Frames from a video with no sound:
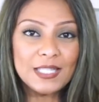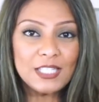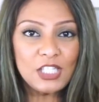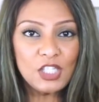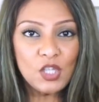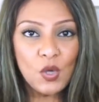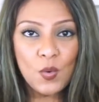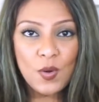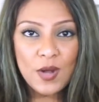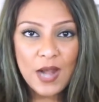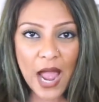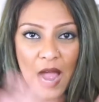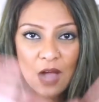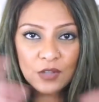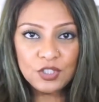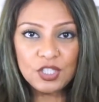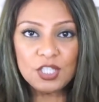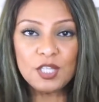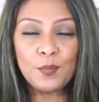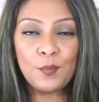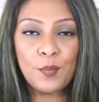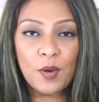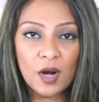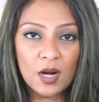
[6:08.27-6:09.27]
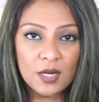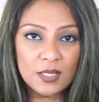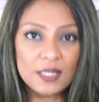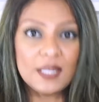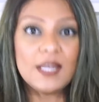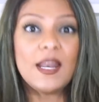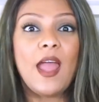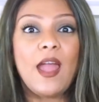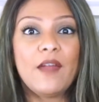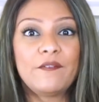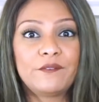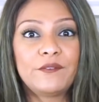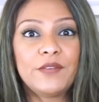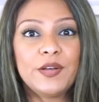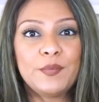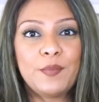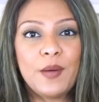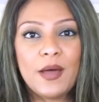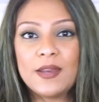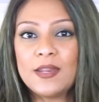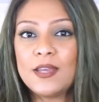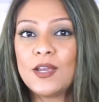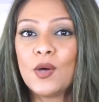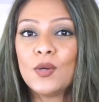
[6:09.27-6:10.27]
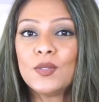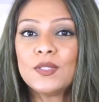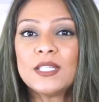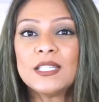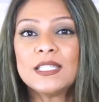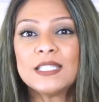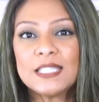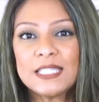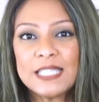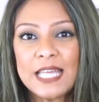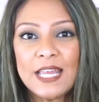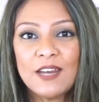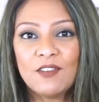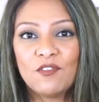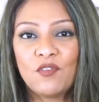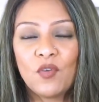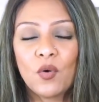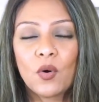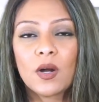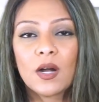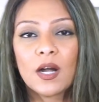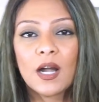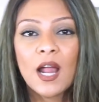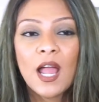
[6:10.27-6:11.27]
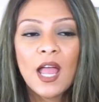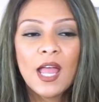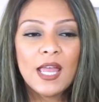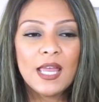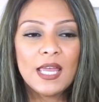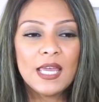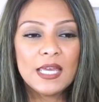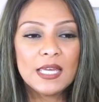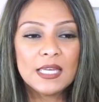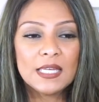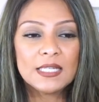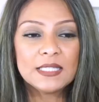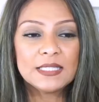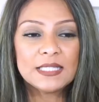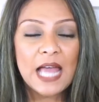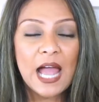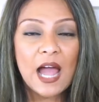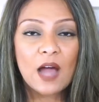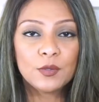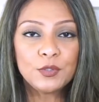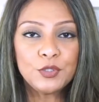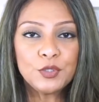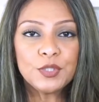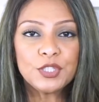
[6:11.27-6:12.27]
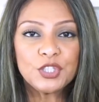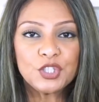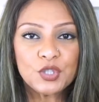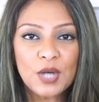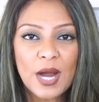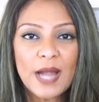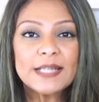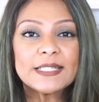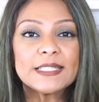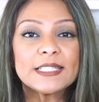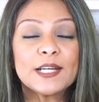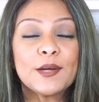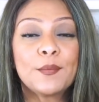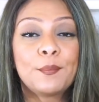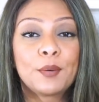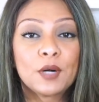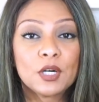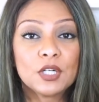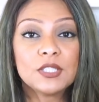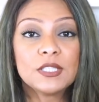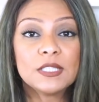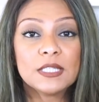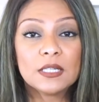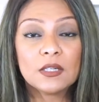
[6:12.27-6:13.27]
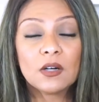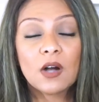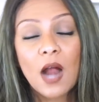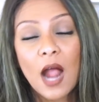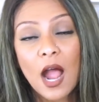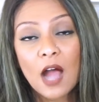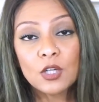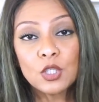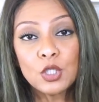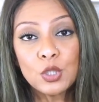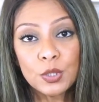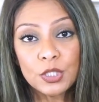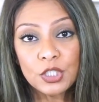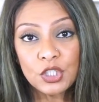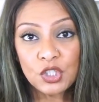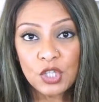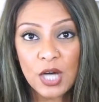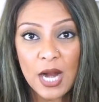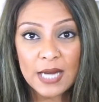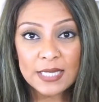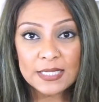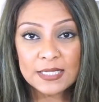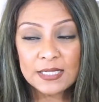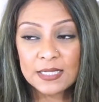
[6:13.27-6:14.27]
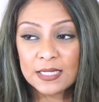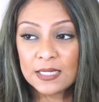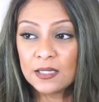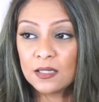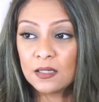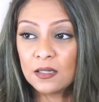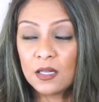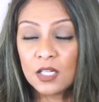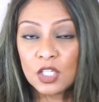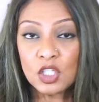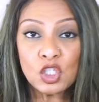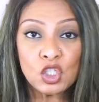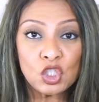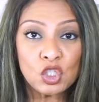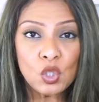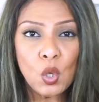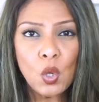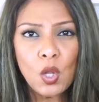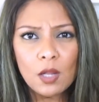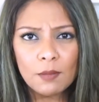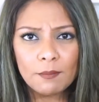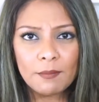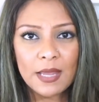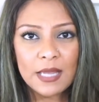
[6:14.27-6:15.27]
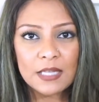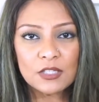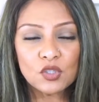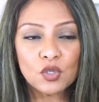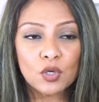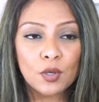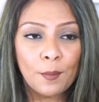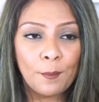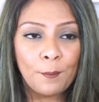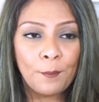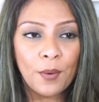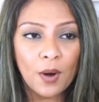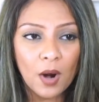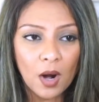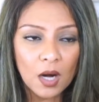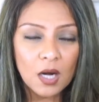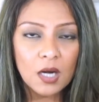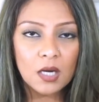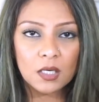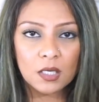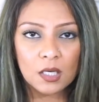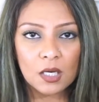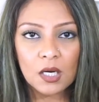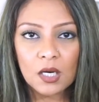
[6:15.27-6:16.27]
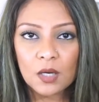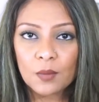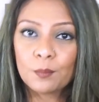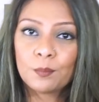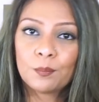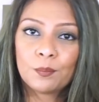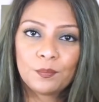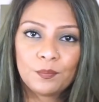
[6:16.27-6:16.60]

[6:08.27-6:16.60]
so now to the part that everybody goes insane for is how to attract a person, or how to attract a soulmate or a partner,